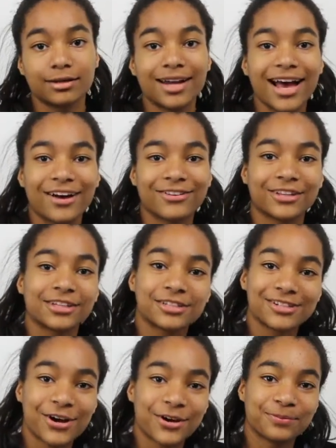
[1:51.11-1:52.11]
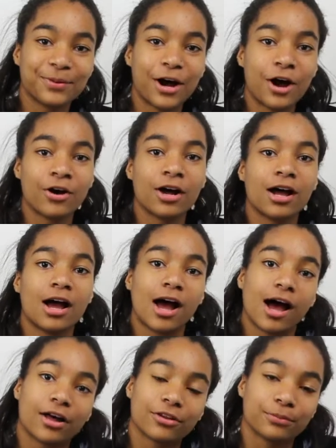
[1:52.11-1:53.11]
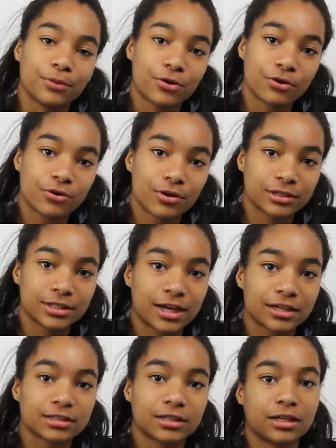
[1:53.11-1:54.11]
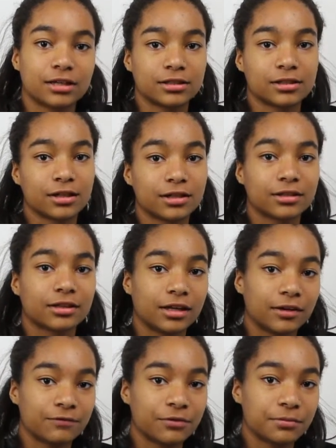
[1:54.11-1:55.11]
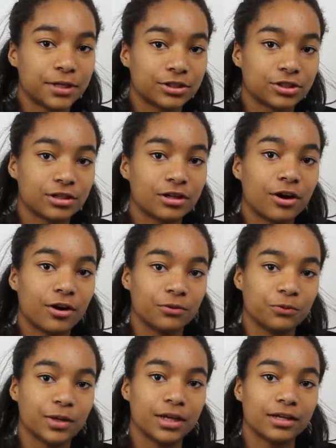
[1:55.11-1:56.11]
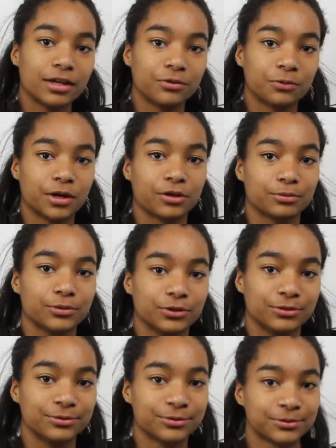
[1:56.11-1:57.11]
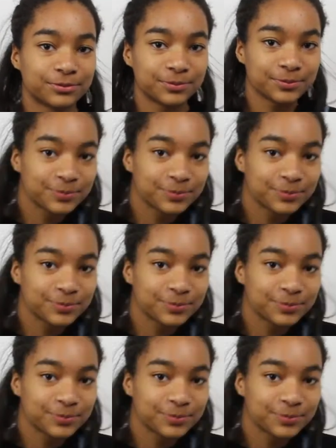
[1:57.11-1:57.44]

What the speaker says: Now, let's talk about how the motor cortex gets the information on when and where to move.